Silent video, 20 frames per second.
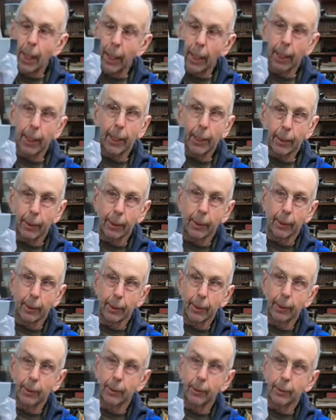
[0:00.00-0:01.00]
anything
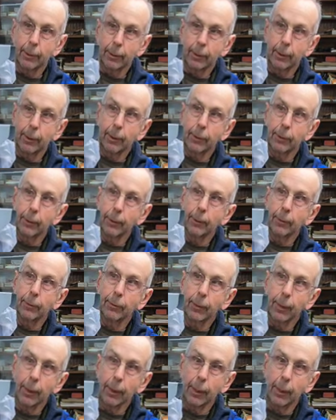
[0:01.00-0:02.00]
that isn't of
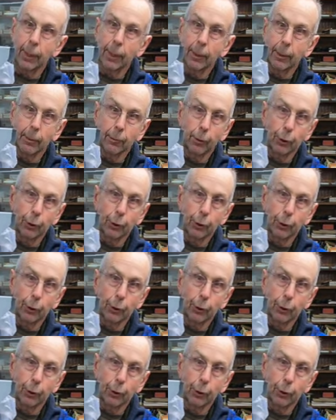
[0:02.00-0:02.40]
a high enough